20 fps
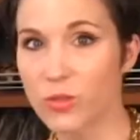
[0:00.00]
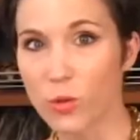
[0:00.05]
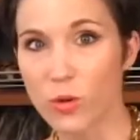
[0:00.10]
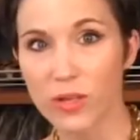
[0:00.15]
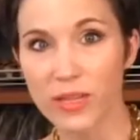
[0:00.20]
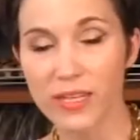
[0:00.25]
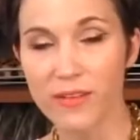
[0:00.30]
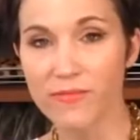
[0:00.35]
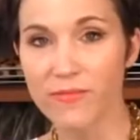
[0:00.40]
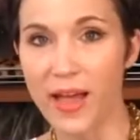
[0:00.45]

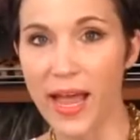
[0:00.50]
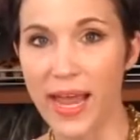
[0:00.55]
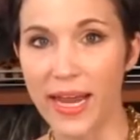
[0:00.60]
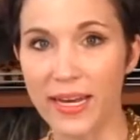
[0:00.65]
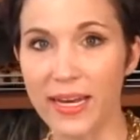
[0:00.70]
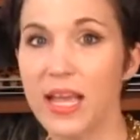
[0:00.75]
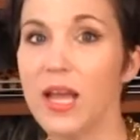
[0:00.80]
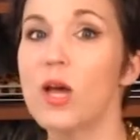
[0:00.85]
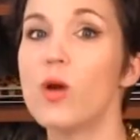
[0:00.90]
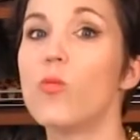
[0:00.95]
totally
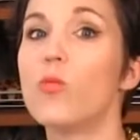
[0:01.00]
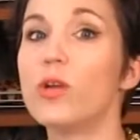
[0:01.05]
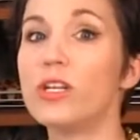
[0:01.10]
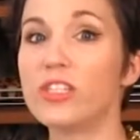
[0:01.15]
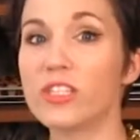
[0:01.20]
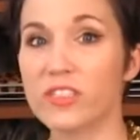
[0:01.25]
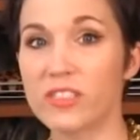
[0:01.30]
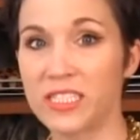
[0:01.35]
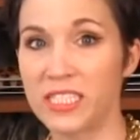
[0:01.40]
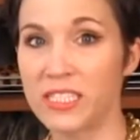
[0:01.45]
fine. We
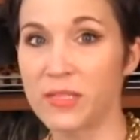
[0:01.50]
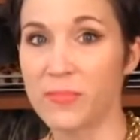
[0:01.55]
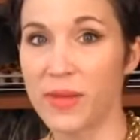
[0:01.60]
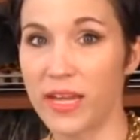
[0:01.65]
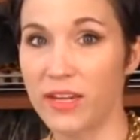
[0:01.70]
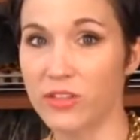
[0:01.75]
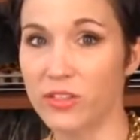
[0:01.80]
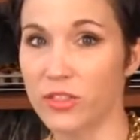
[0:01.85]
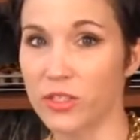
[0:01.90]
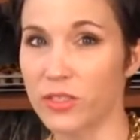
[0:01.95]
just need to
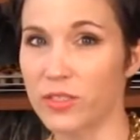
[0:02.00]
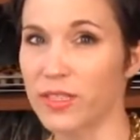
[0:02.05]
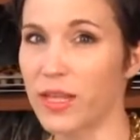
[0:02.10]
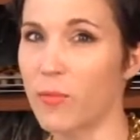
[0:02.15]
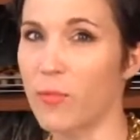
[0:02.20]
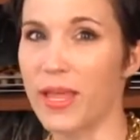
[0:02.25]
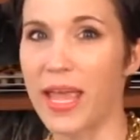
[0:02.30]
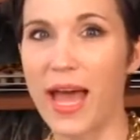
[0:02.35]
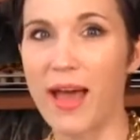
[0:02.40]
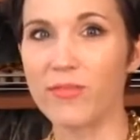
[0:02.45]
make sure
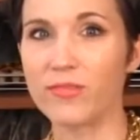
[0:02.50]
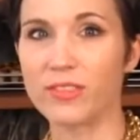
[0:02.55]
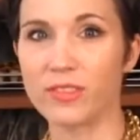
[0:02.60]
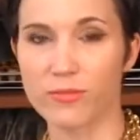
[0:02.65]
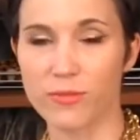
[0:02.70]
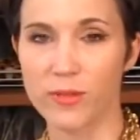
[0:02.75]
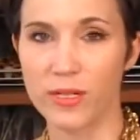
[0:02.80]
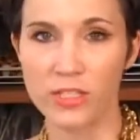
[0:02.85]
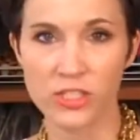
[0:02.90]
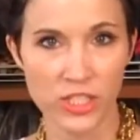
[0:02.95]
that we have
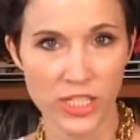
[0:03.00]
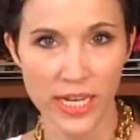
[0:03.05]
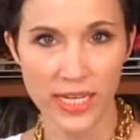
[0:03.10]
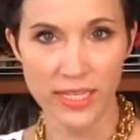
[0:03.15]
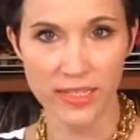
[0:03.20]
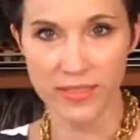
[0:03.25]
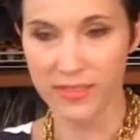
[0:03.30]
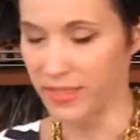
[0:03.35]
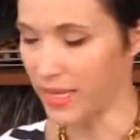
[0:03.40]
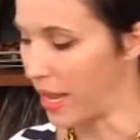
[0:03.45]

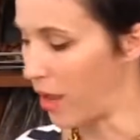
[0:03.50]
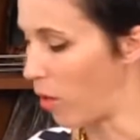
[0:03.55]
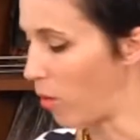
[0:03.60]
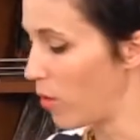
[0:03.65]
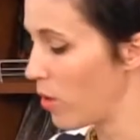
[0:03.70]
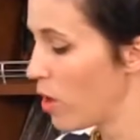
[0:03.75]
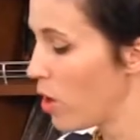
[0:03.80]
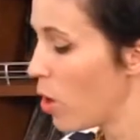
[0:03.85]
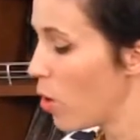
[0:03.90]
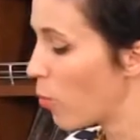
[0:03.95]
differentiating scale.
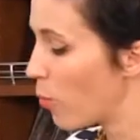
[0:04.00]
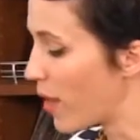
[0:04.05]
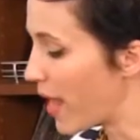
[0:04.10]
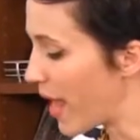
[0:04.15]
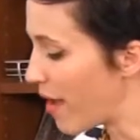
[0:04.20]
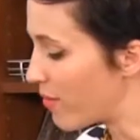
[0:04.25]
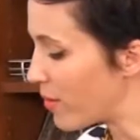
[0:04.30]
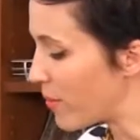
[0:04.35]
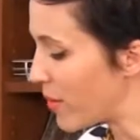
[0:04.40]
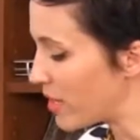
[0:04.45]
We
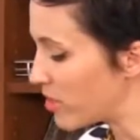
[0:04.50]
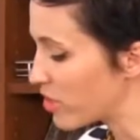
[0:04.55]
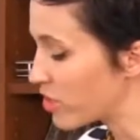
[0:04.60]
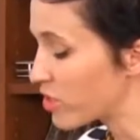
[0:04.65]
have a much